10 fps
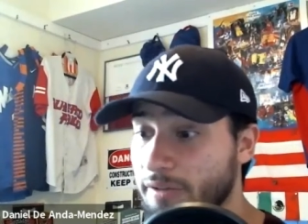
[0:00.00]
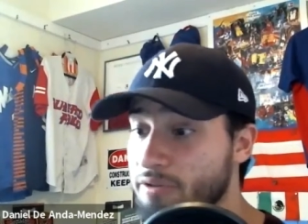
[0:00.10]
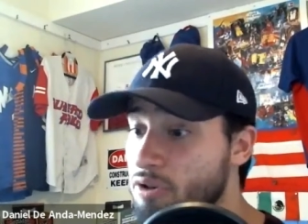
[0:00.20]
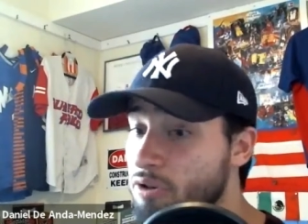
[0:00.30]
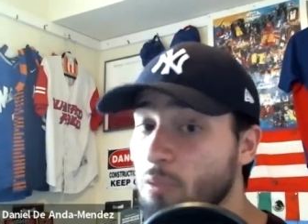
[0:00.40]

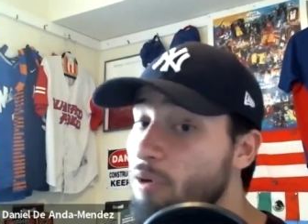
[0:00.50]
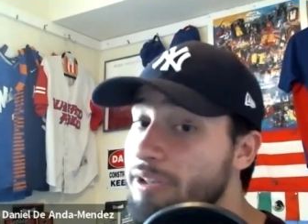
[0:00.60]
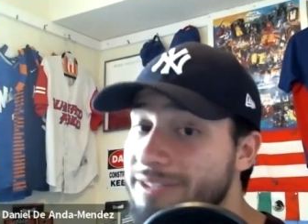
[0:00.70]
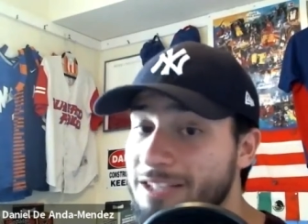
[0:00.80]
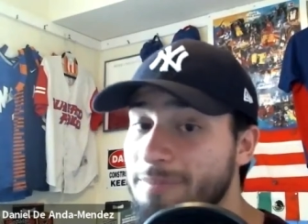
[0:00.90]
there's only one
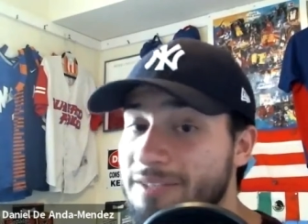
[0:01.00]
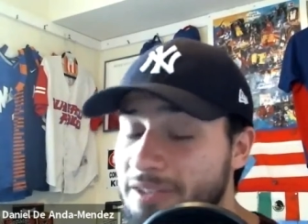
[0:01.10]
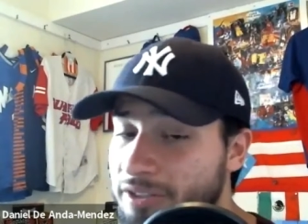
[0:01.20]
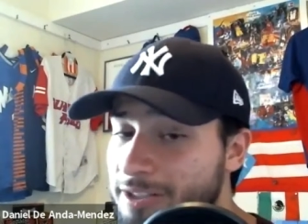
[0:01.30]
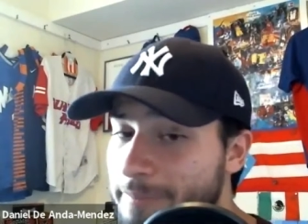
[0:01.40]
team that's
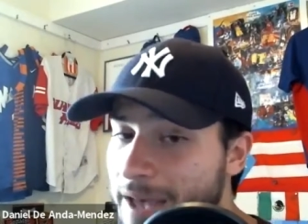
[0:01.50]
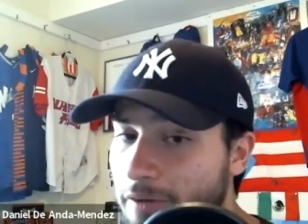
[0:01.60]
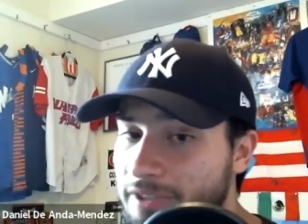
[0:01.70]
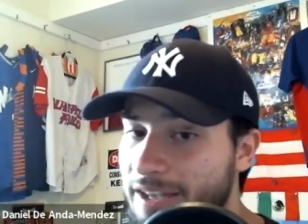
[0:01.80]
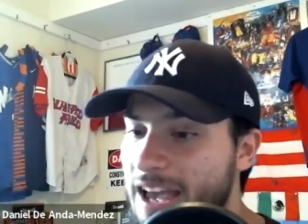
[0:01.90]
going to come
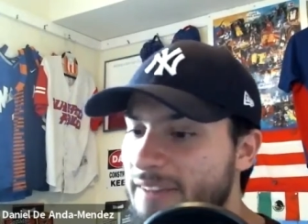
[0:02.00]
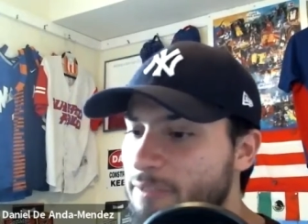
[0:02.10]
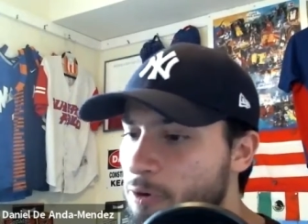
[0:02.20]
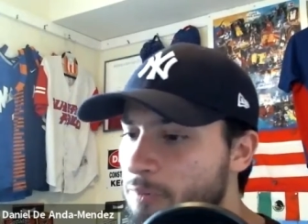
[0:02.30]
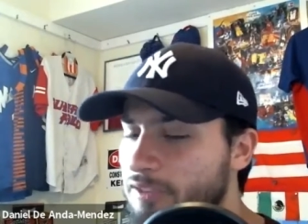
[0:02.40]
out to have
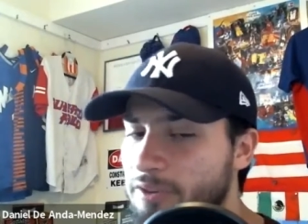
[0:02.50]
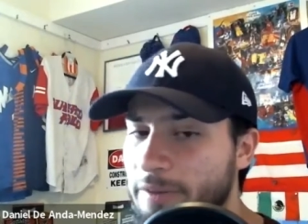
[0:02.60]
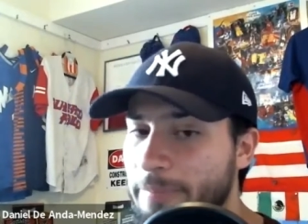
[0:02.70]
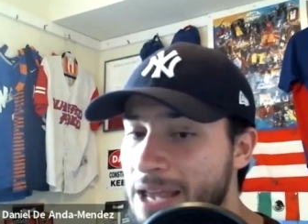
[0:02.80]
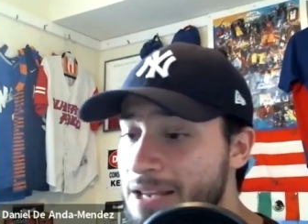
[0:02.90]
home field
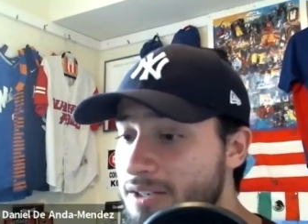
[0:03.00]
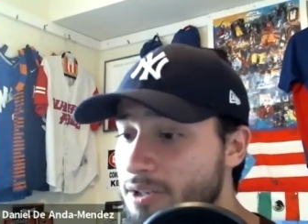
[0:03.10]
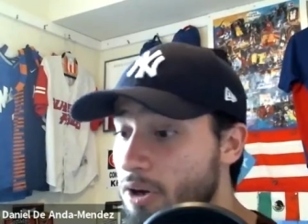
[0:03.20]
advantage